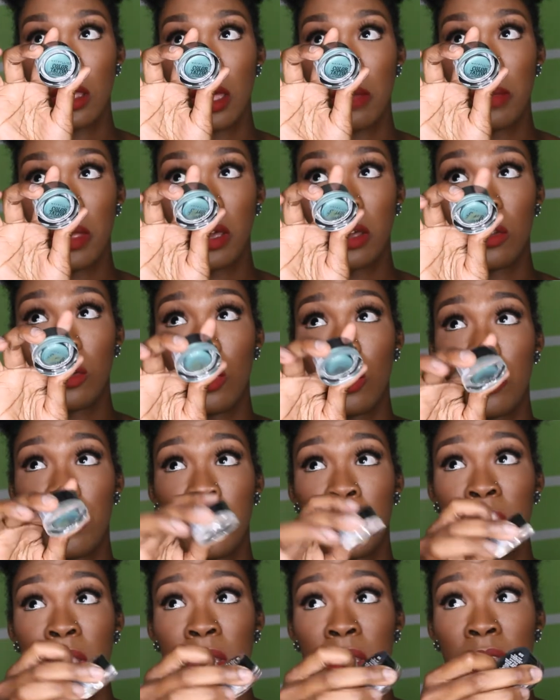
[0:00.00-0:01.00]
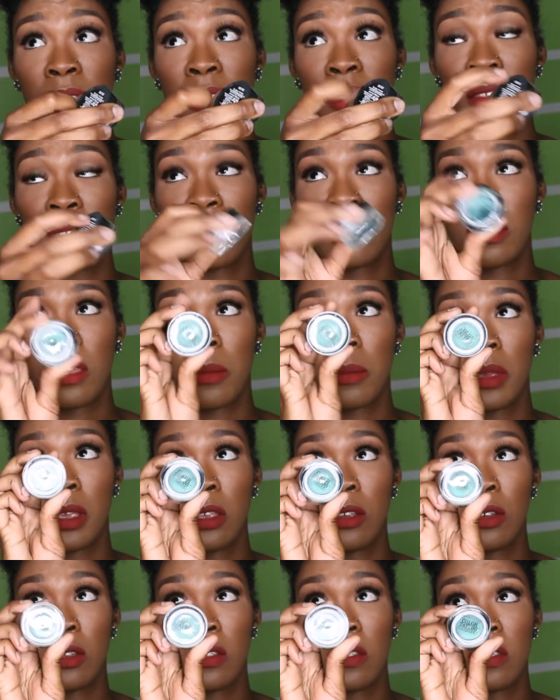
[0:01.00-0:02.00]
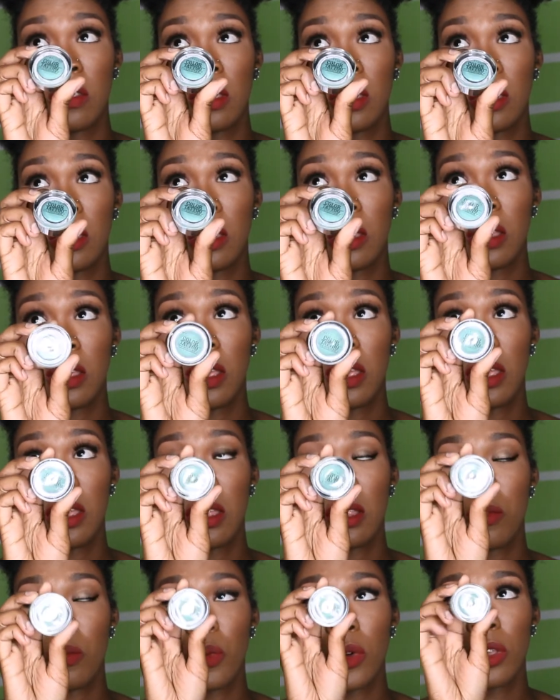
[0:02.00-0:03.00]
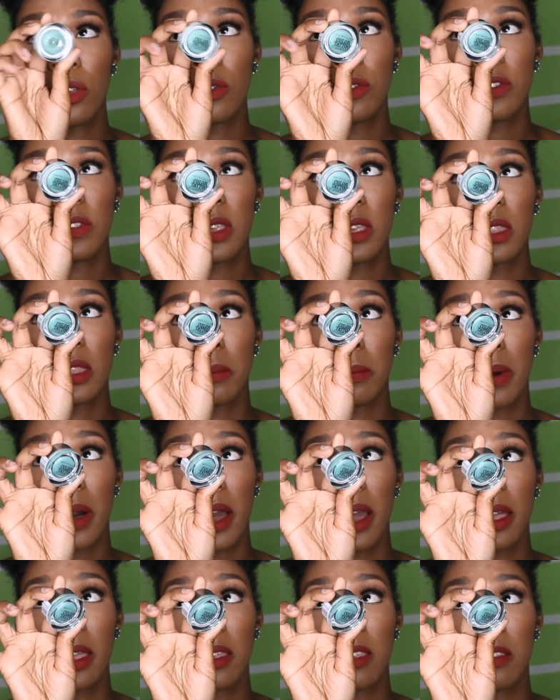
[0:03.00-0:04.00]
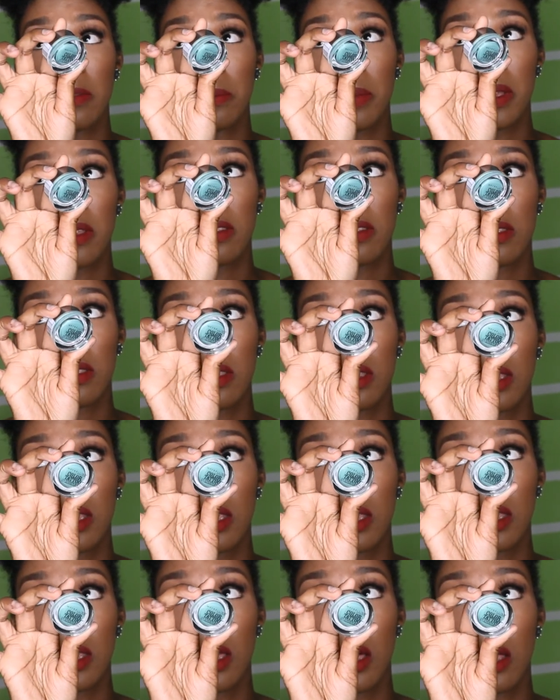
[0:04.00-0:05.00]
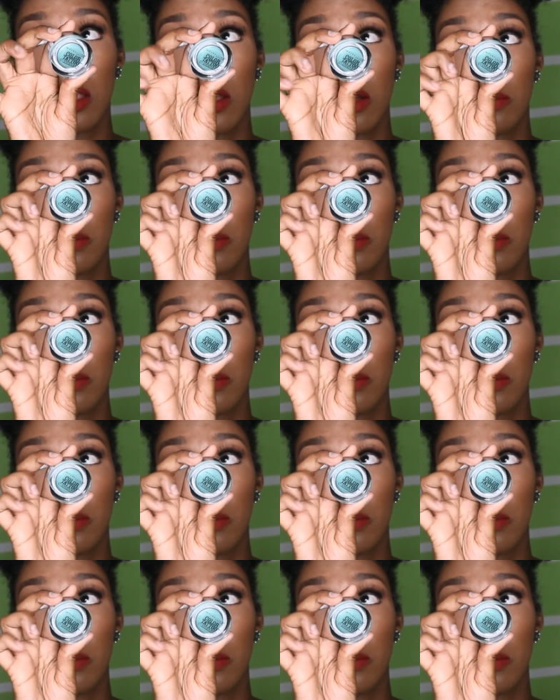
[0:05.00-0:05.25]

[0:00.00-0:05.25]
I'm not gonna open it. I mean, you can see it. What you see in the pot is basically the color.